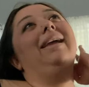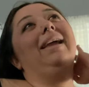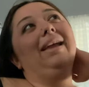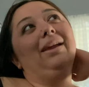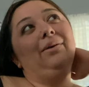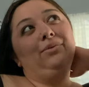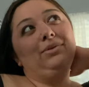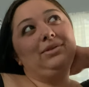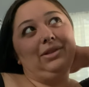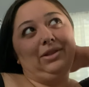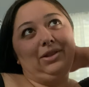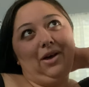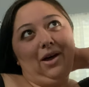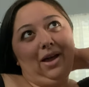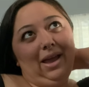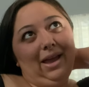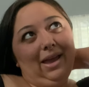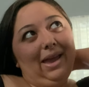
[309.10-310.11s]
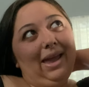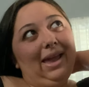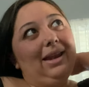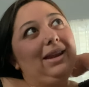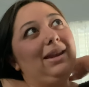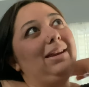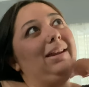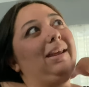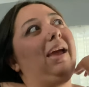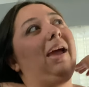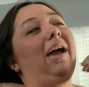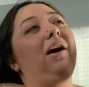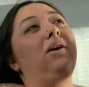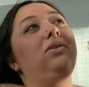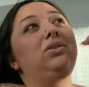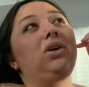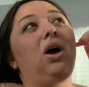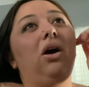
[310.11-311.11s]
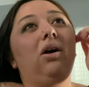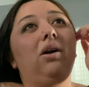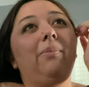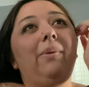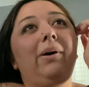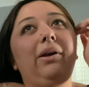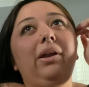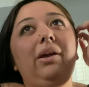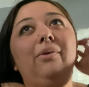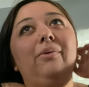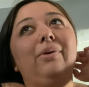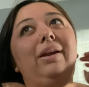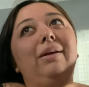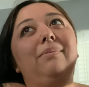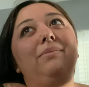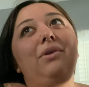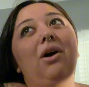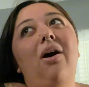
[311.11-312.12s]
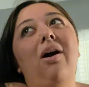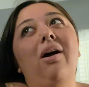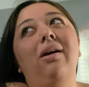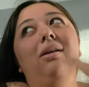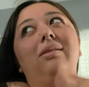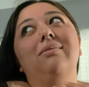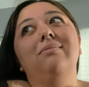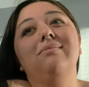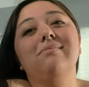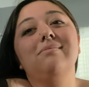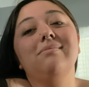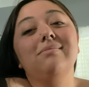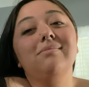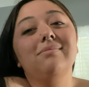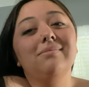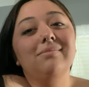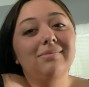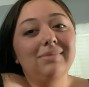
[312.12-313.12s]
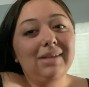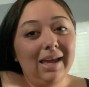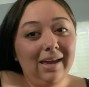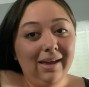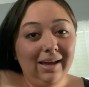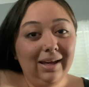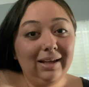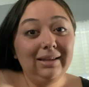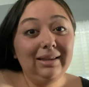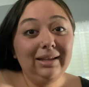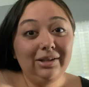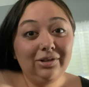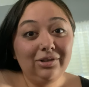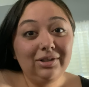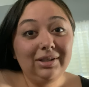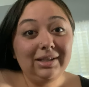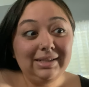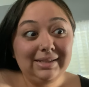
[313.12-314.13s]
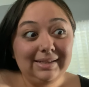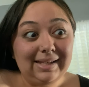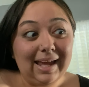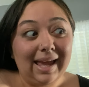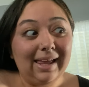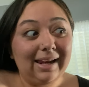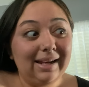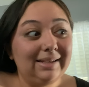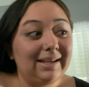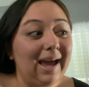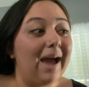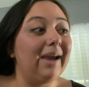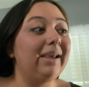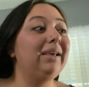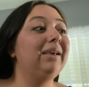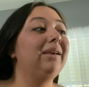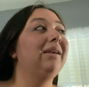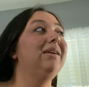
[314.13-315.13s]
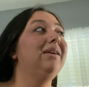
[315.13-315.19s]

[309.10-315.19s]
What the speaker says: it was a lot. And I'll talk about it when I'm not literally dead dying.